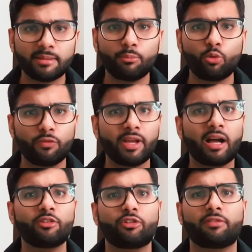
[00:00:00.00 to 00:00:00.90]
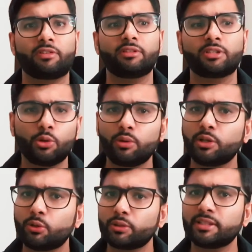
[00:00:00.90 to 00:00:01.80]
the movie unravels, you'll
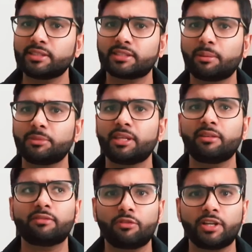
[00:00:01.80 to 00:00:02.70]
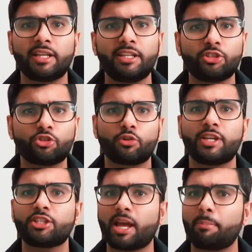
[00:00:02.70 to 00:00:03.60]
notice something really
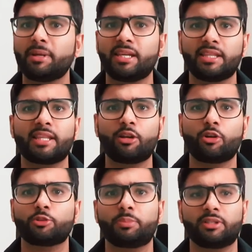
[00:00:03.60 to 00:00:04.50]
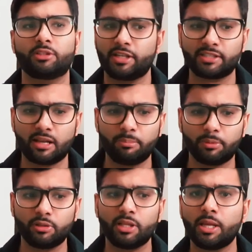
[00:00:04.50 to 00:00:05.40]
strange happening in that hospital. For
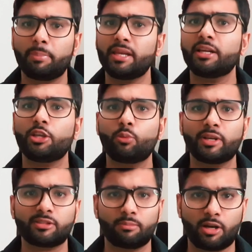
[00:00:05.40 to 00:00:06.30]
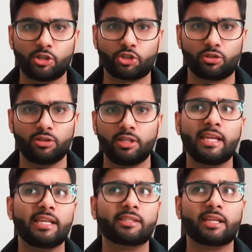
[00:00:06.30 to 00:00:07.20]
example, being a US Marshal,
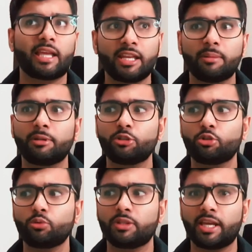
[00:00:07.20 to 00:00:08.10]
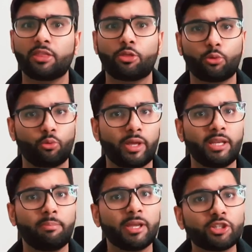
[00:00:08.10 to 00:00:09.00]
he is unable to get through
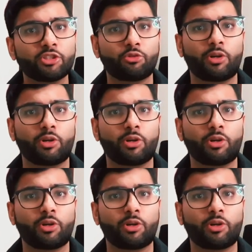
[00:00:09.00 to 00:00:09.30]
any patient